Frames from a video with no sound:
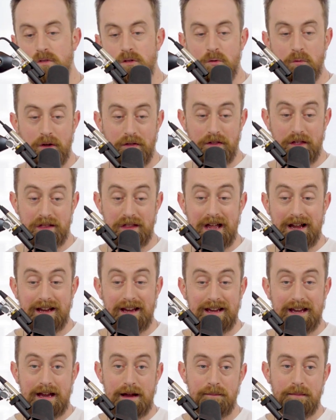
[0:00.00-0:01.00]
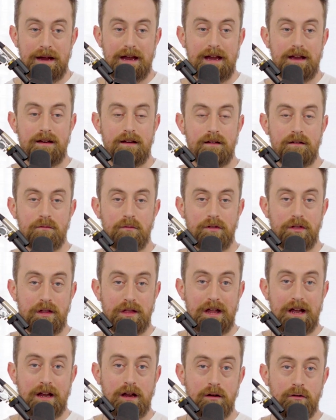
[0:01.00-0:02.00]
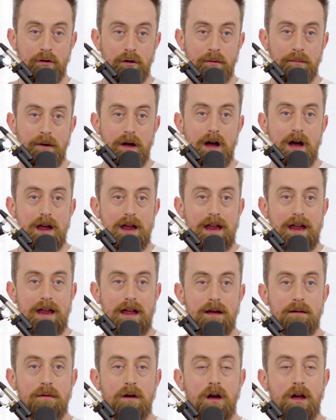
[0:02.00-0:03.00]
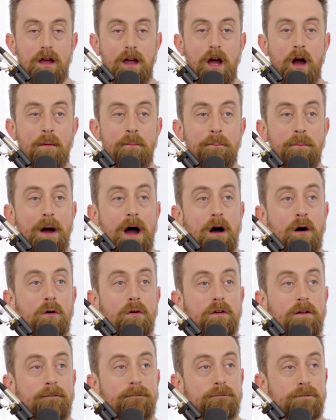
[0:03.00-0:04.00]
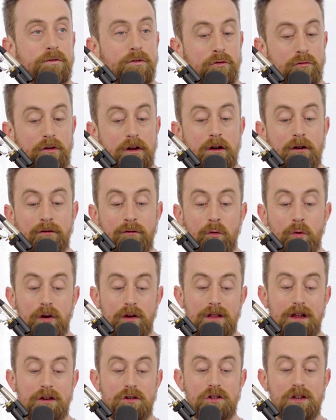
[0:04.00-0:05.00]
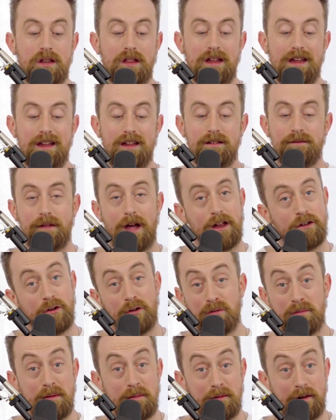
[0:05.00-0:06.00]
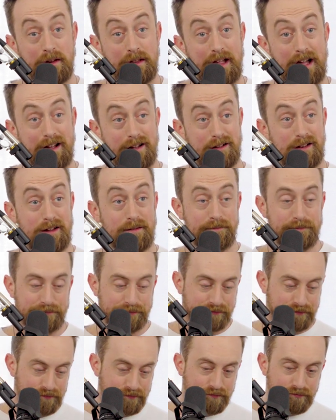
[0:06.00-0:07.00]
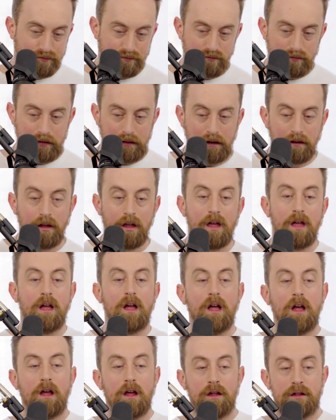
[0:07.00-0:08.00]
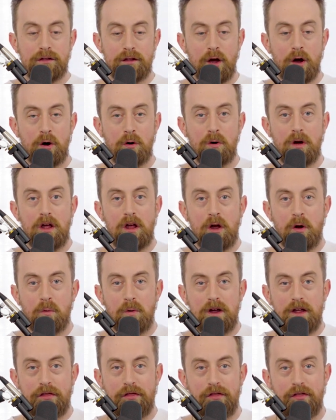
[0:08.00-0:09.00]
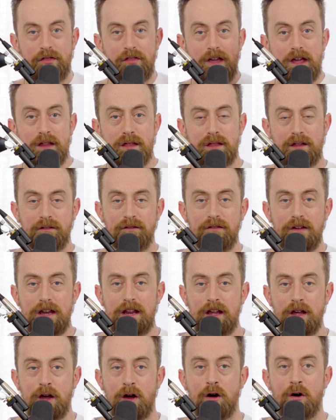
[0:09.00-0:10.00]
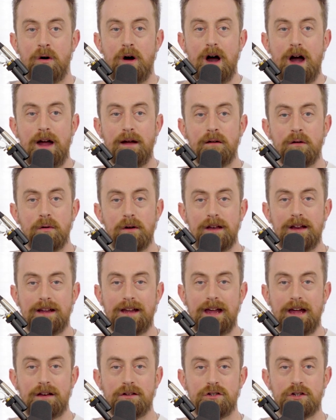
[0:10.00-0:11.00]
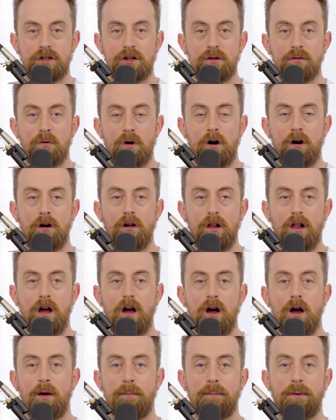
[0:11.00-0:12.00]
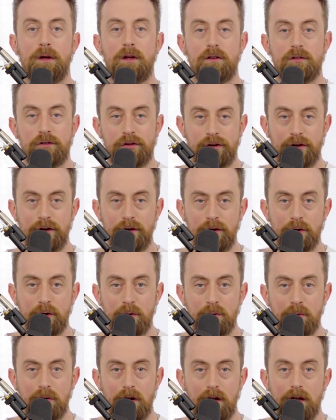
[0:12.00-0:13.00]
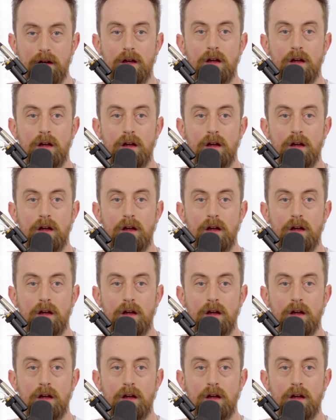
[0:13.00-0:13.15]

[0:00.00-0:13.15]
With the second campaign, with the second group, I am about 3 or 4 sessions in. I don't remember exactly. So with this video, I'm going to catch you all up to